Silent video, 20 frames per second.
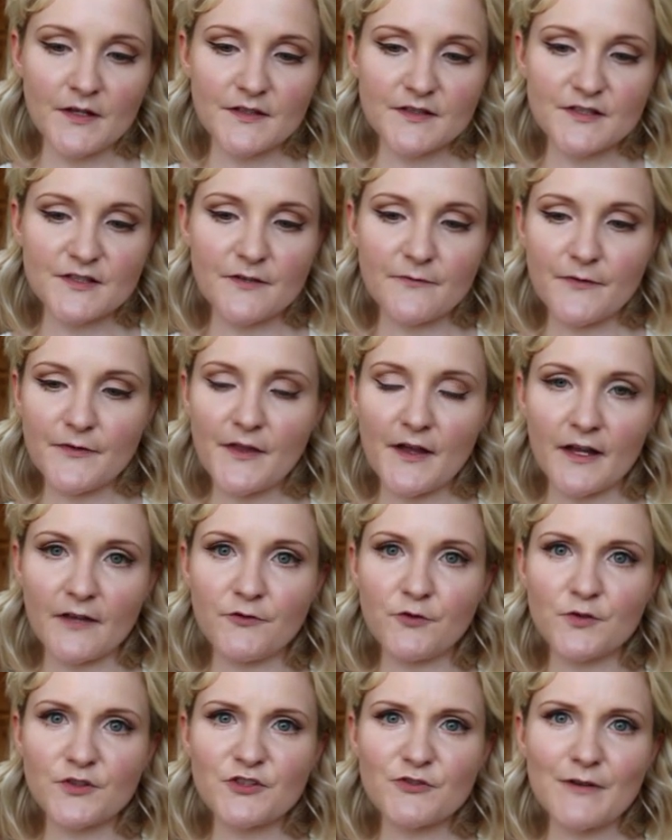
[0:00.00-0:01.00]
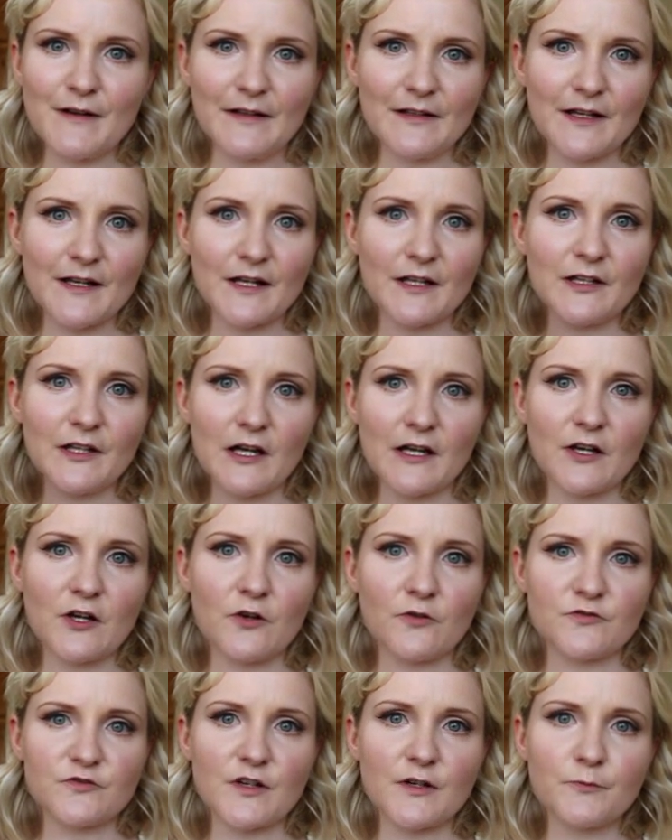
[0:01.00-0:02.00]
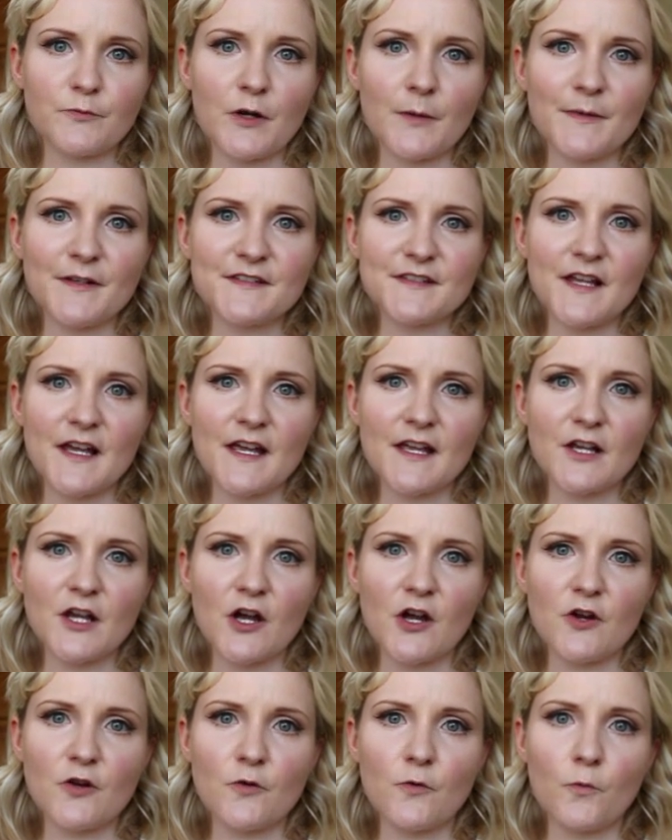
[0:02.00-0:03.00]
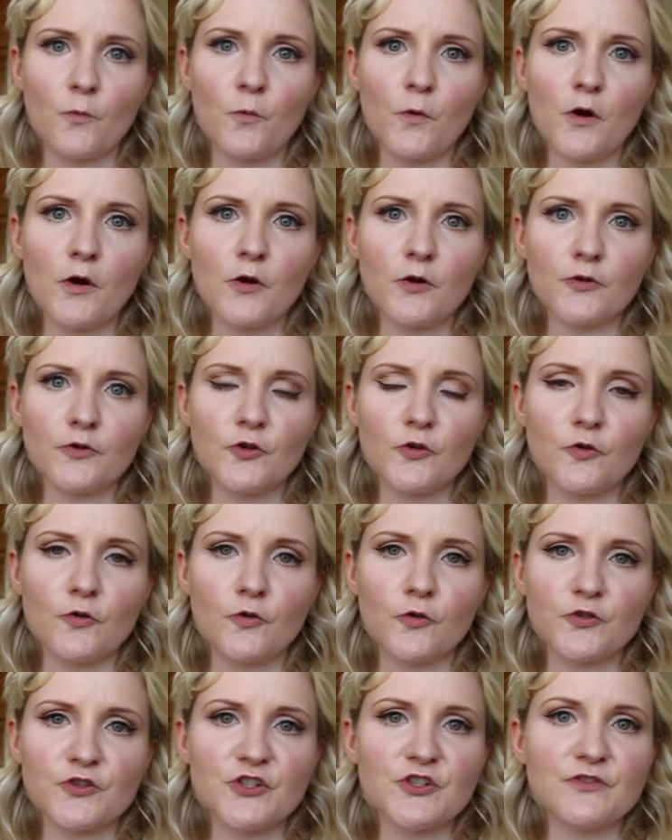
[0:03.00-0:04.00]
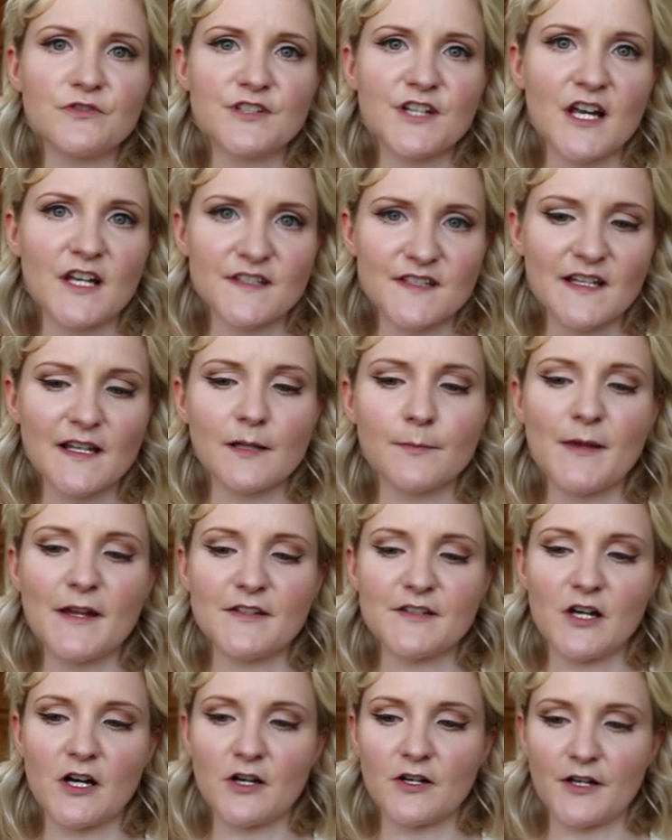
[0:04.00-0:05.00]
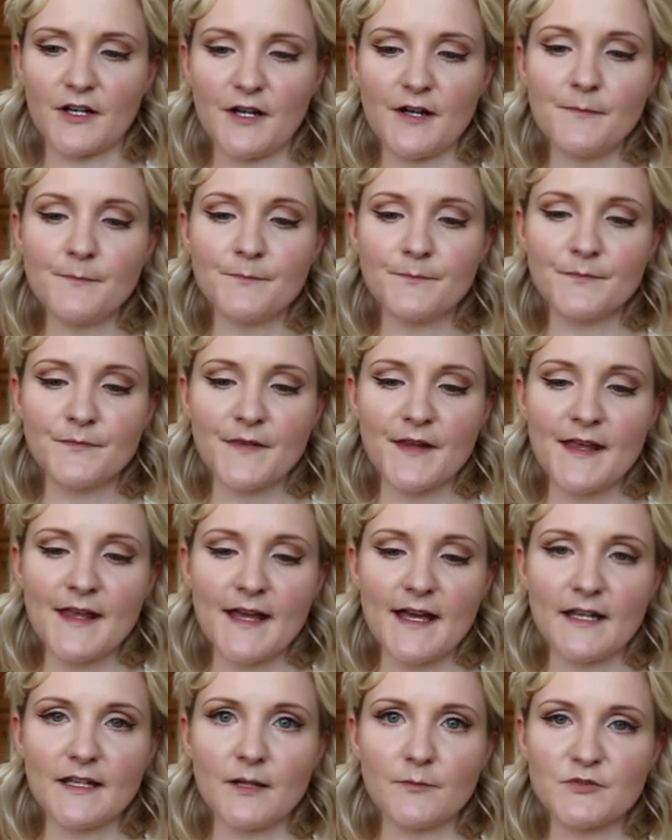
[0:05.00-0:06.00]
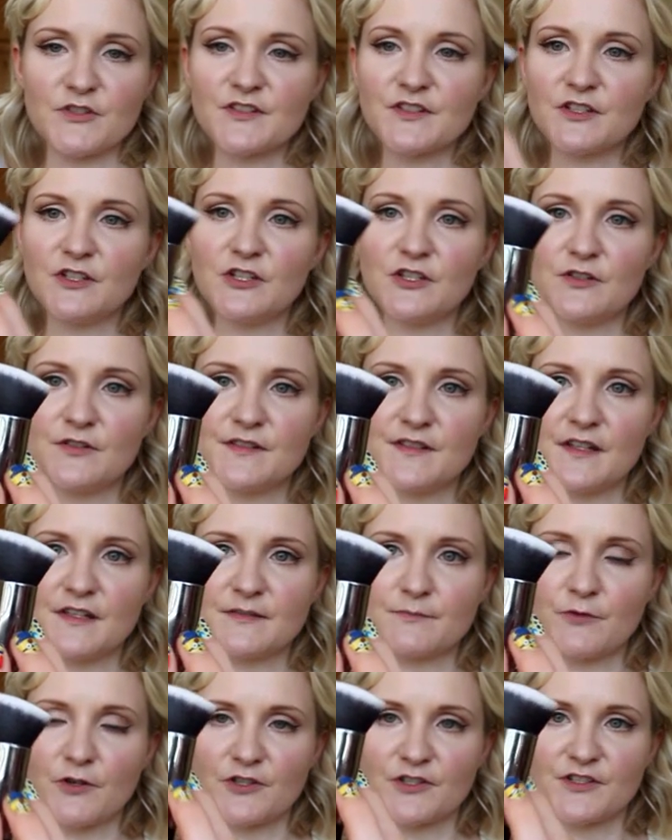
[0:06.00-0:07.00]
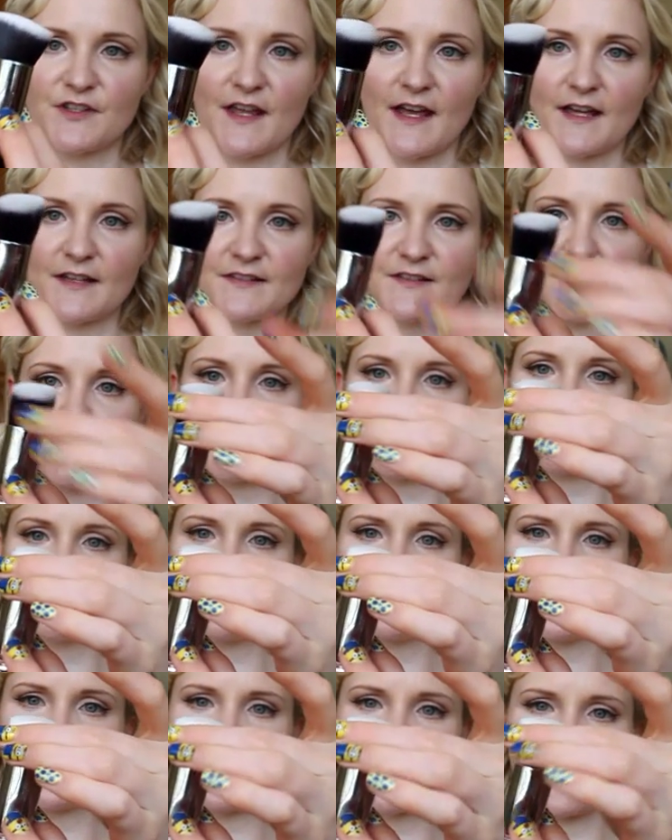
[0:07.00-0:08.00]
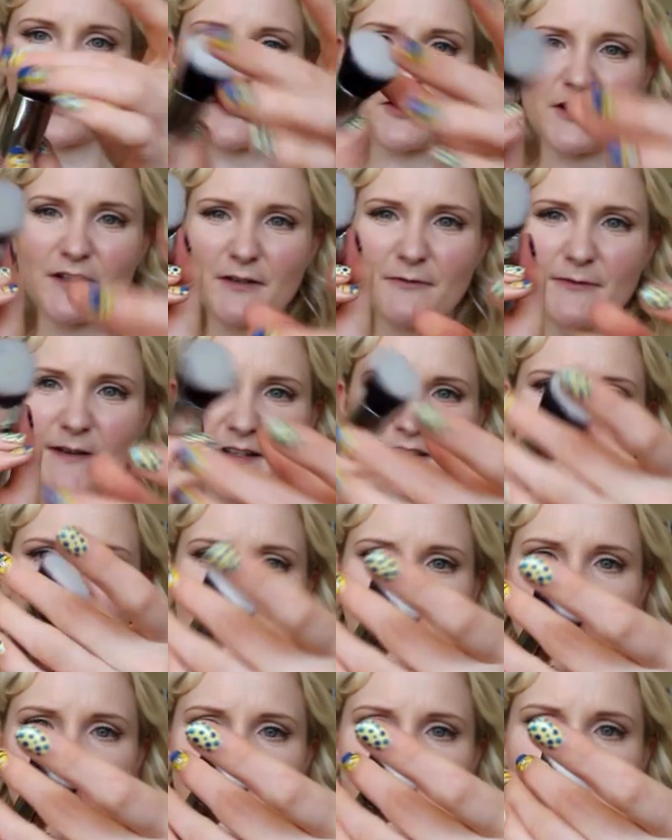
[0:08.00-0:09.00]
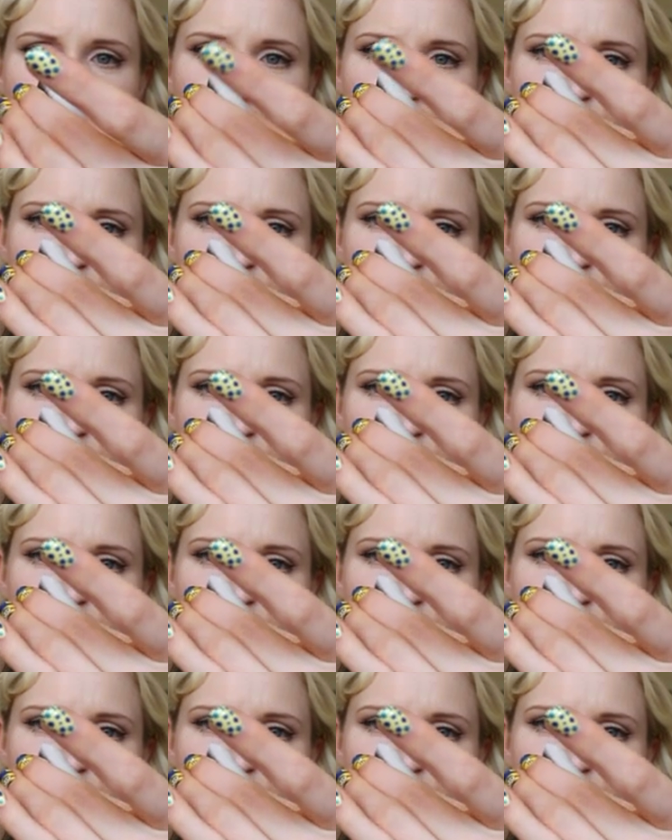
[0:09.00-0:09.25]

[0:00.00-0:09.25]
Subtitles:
So for that, if you want to create like a light contour, I'd probably say go 1 or 2 shades a little bit darker. And I'm just going to use this brush there, so it's normally like a kind of fattish brush, but I'm